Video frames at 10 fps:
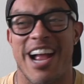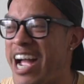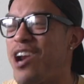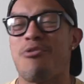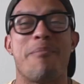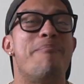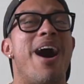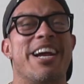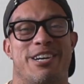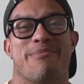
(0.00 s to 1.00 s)
I got a
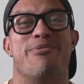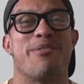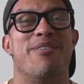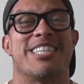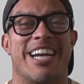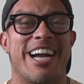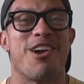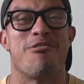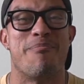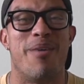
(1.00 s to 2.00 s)
reminder, pretty much. I
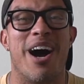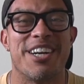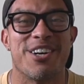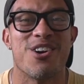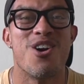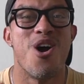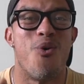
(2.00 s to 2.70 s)
got a reminder